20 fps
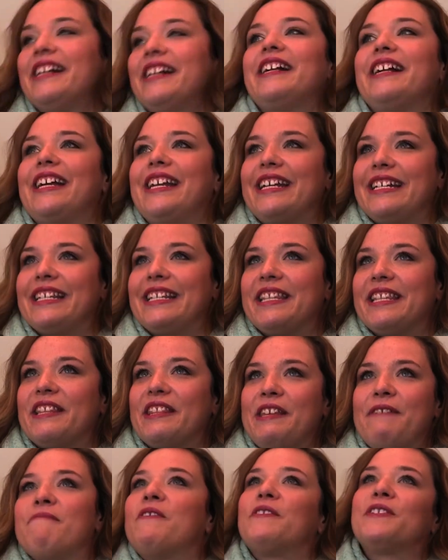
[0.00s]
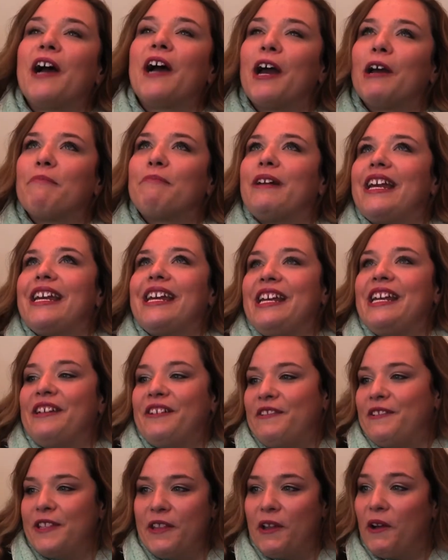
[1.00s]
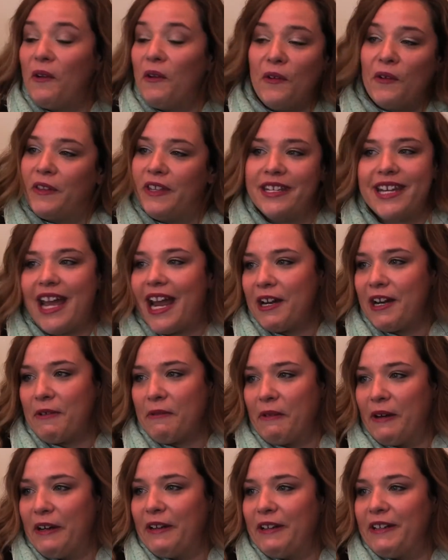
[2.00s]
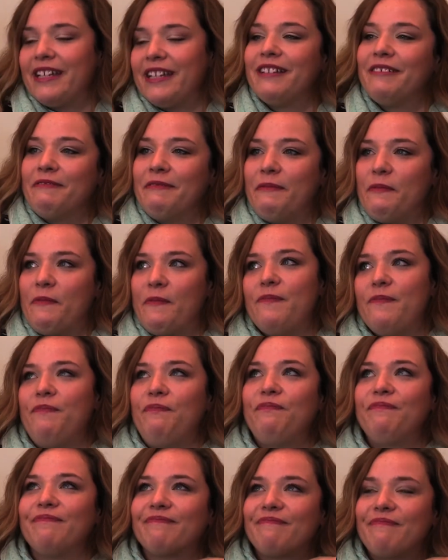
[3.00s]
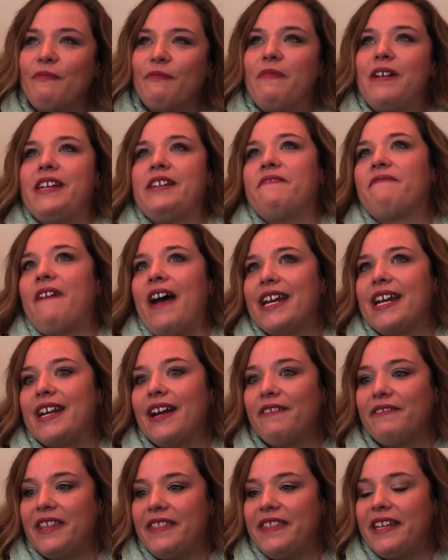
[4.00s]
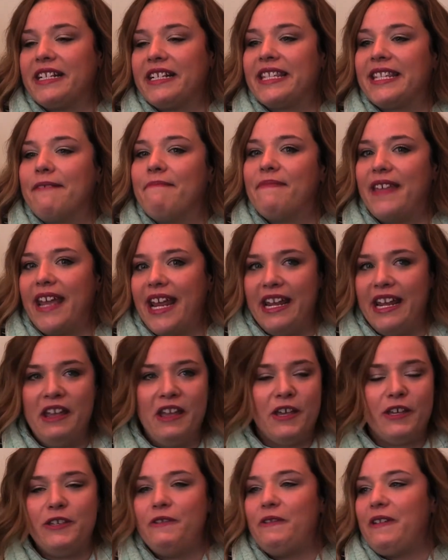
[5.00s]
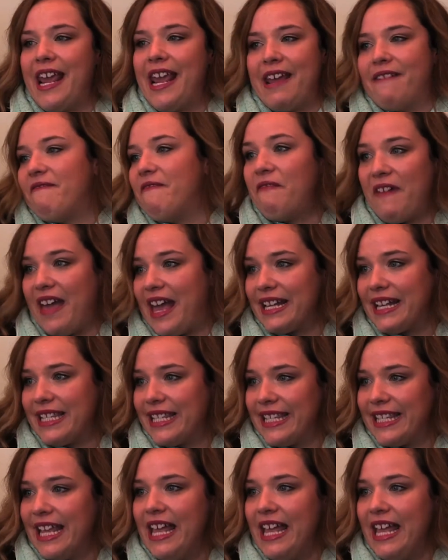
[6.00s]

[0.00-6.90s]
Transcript: It is the most heartbreaking news in the whole entire world when you find out that there's something you can't fix.